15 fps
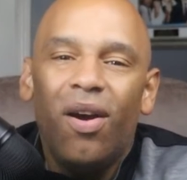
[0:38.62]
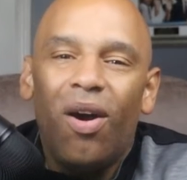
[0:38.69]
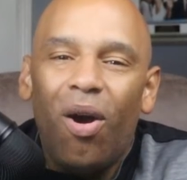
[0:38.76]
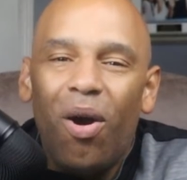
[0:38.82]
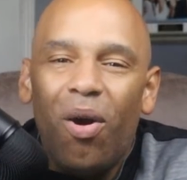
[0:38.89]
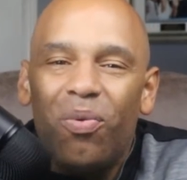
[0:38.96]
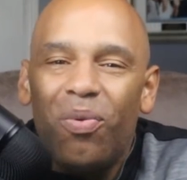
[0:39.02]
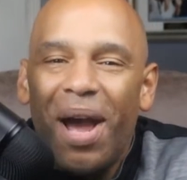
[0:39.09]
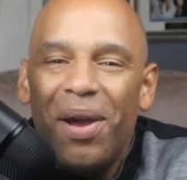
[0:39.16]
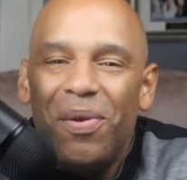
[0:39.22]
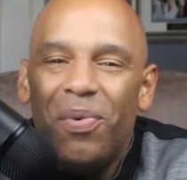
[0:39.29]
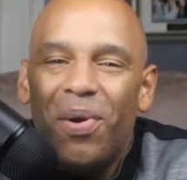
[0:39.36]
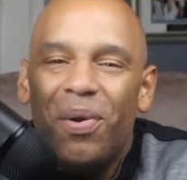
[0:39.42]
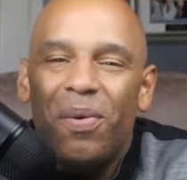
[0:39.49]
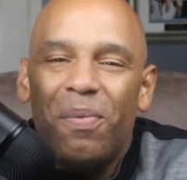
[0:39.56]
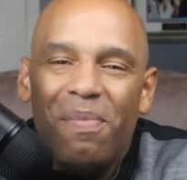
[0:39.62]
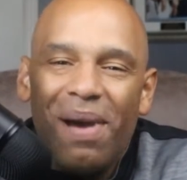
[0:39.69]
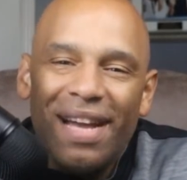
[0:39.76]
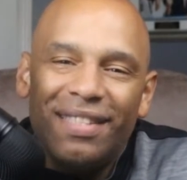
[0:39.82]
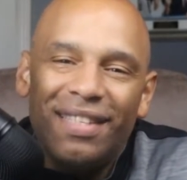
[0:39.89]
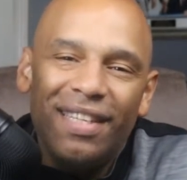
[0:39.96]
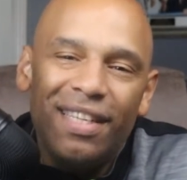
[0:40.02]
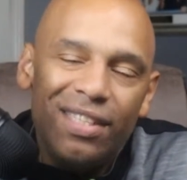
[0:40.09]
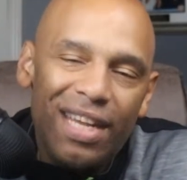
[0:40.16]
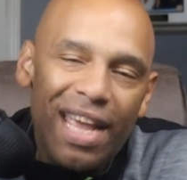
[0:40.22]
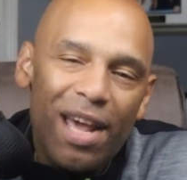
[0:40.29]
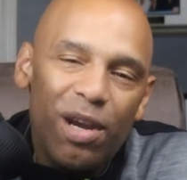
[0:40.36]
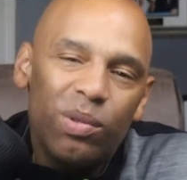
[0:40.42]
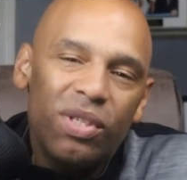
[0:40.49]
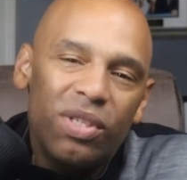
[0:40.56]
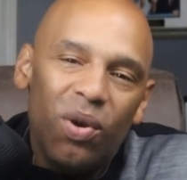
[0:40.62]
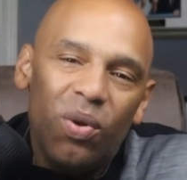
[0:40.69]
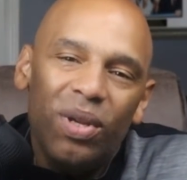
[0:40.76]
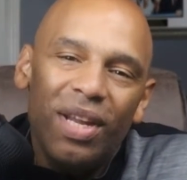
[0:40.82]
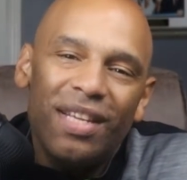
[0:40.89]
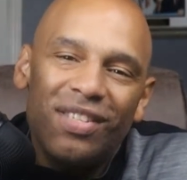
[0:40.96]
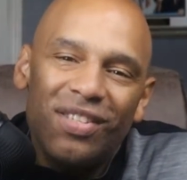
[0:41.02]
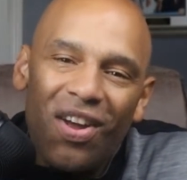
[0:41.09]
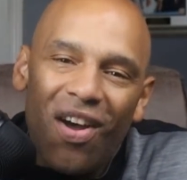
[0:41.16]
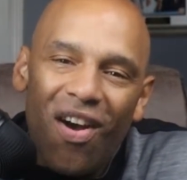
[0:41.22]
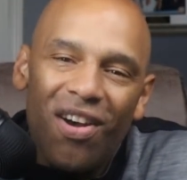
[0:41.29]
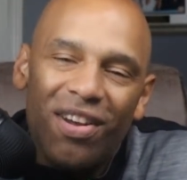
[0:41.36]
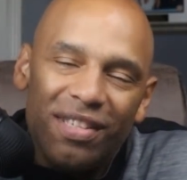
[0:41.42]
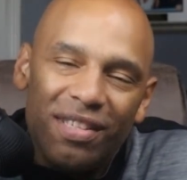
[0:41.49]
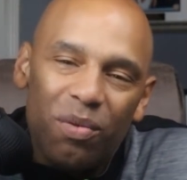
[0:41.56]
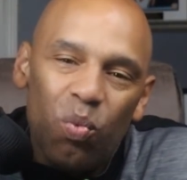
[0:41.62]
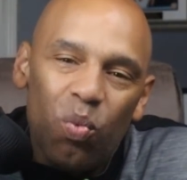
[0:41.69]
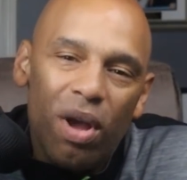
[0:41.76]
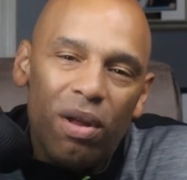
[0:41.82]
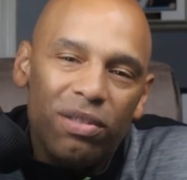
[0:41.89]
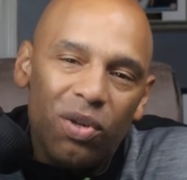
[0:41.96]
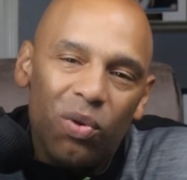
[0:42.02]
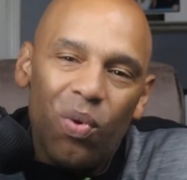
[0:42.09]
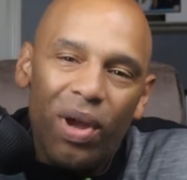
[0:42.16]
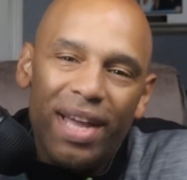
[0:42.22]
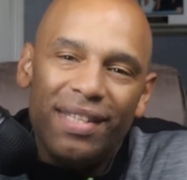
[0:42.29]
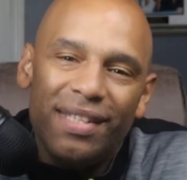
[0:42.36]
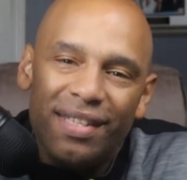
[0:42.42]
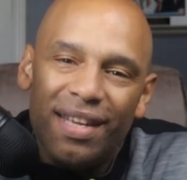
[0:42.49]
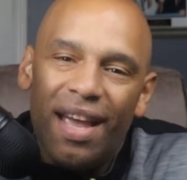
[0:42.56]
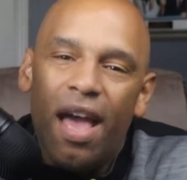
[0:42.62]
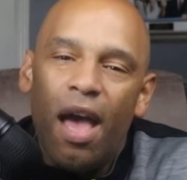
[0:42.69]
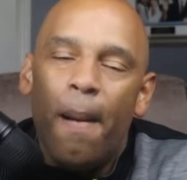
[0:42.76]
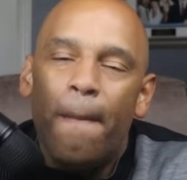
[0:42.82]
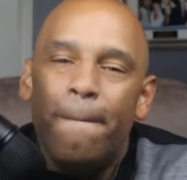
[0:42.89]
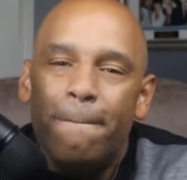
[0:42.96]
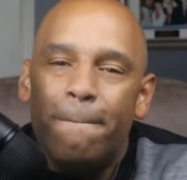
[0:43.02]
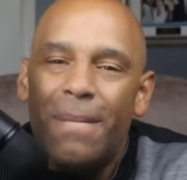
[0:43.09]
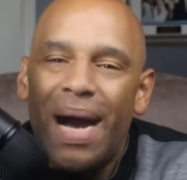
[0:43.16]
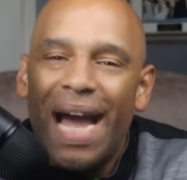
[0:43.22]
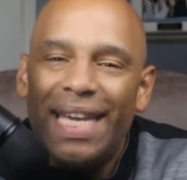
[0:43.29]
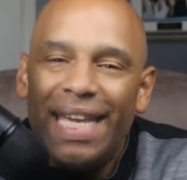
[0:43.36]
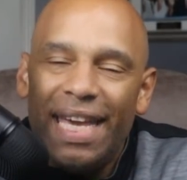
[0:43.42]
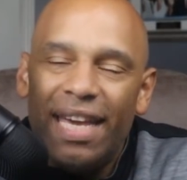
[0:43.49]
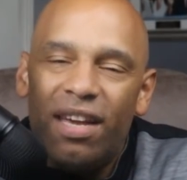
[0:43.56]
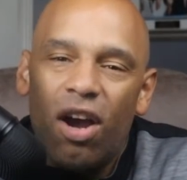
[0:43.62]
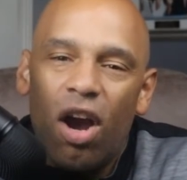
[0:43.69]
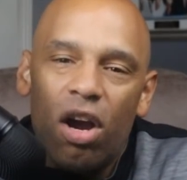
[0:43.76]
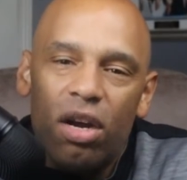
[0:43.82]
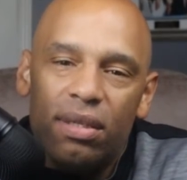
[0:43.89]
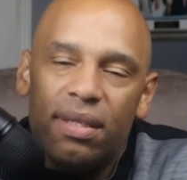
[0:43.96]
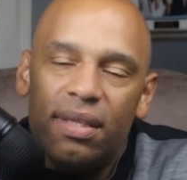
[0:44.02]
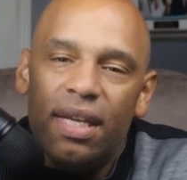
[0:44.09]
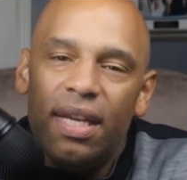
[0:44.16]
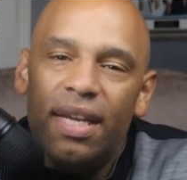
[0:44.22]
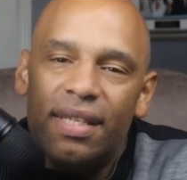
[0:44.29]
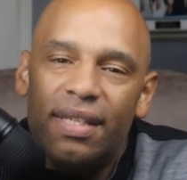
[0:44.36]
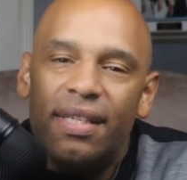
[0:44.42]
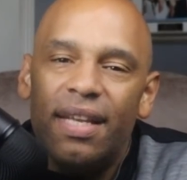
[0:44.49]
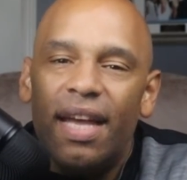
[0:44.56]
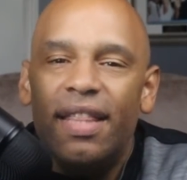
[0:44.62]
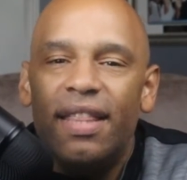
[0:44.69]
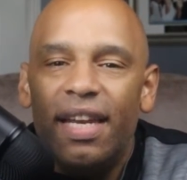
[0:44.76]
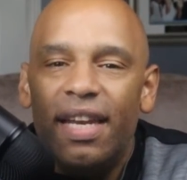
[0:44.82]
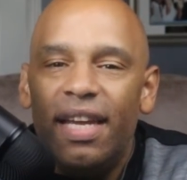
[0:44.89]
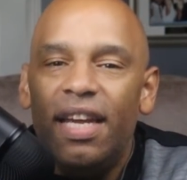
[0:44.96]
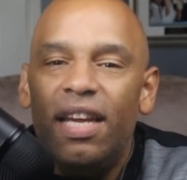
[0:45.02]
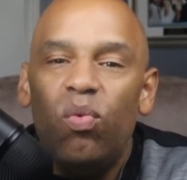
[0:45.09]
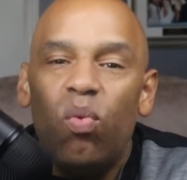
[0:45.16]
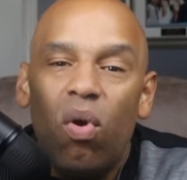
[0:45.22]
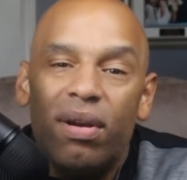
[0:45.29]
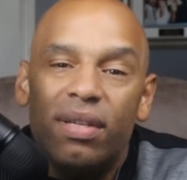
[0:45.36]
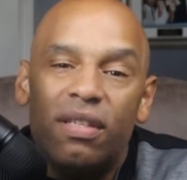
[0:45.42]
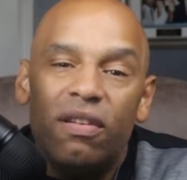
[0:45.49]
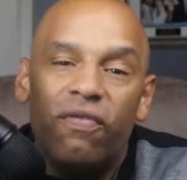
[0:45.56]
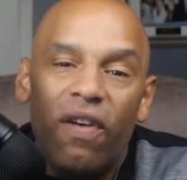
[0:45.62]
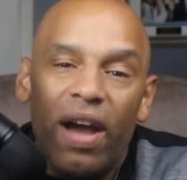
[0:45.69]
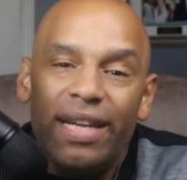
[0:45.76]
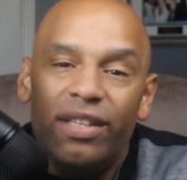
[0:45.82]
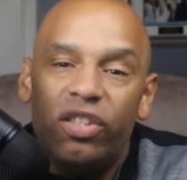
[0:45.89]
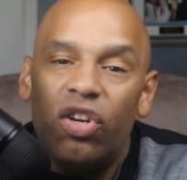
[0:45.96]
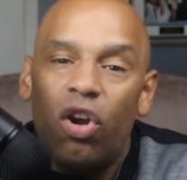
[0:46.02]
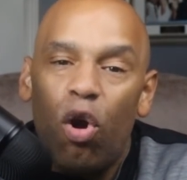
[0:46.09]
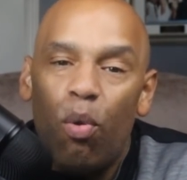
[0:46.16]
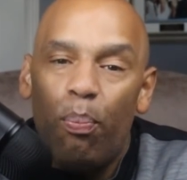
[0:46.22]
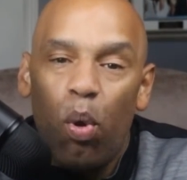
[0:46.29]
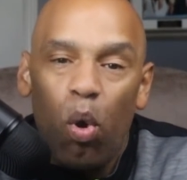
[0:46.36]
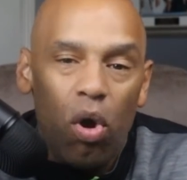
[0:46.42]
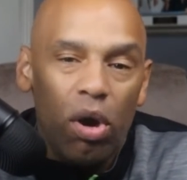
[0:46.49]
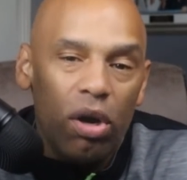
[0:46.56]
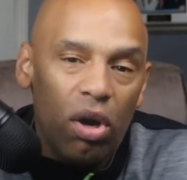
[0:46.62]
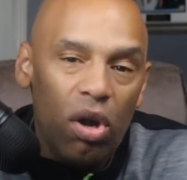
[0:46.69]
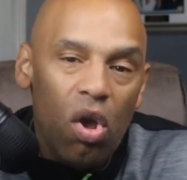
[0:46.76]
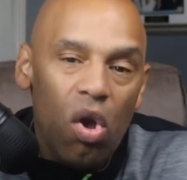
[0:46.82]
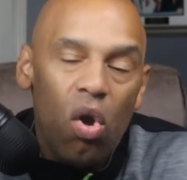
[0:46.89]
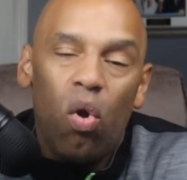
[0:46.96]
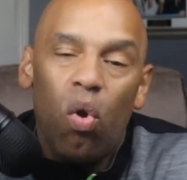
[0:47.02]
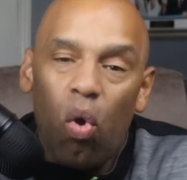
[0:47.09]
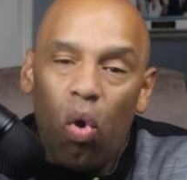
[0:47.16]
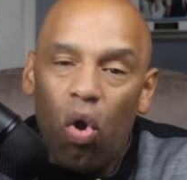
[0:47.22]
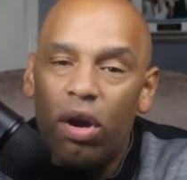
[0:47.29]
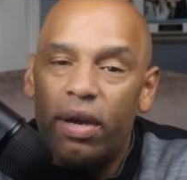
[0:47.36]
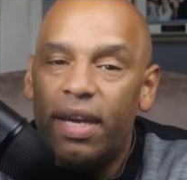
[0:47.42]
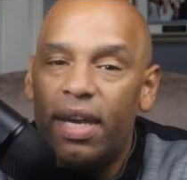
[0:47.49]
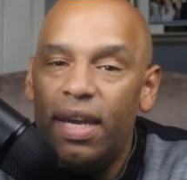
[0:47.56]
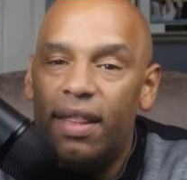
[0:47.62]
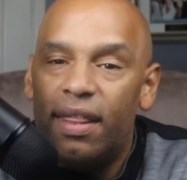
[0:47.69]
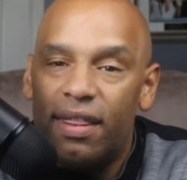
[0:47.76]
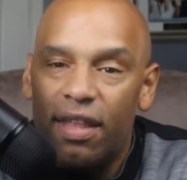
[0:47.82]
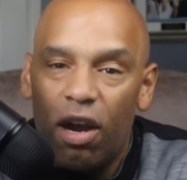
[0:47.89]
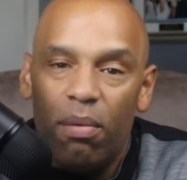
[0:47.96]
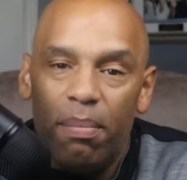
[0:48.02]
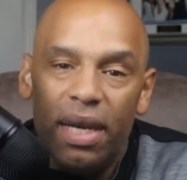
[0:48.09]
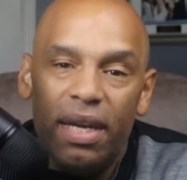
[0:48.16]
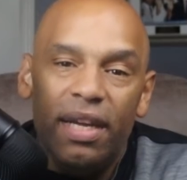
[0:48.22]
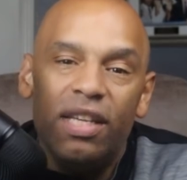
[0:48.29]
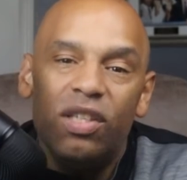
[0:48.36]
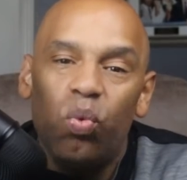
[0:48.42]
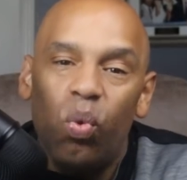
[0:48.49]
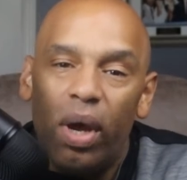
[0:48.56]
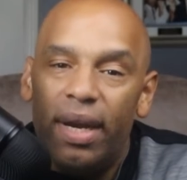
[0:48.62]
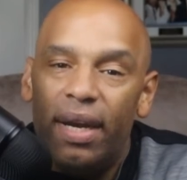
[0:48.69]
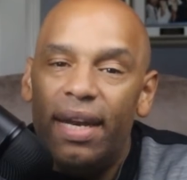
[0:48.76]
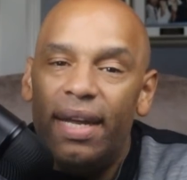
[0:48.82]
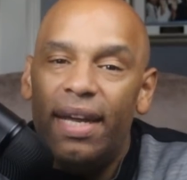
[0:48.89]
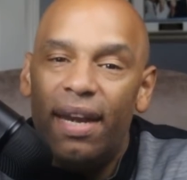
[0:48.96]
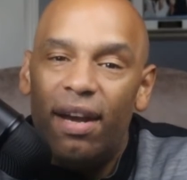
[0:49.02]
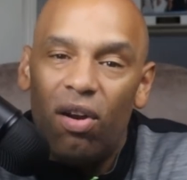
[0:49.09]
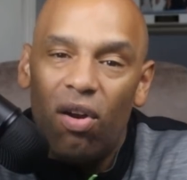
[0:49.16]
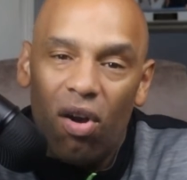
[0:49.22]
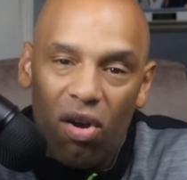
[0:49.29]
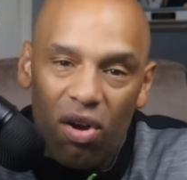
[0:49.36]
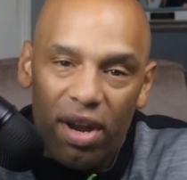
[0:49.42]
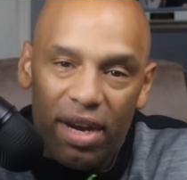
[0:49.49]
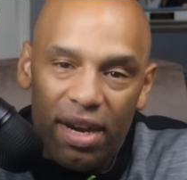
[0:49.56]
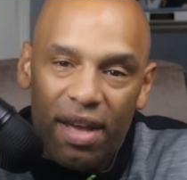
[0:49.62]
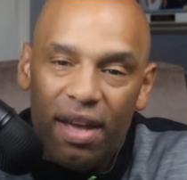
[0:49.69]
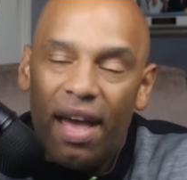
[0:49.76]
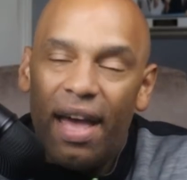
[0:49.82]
All right, welcome back to the channel. So let's talk some welterweights. Mikey Garcia said that he wants to fight Shawn Porter or Keith Thurman. He's ready to get it on.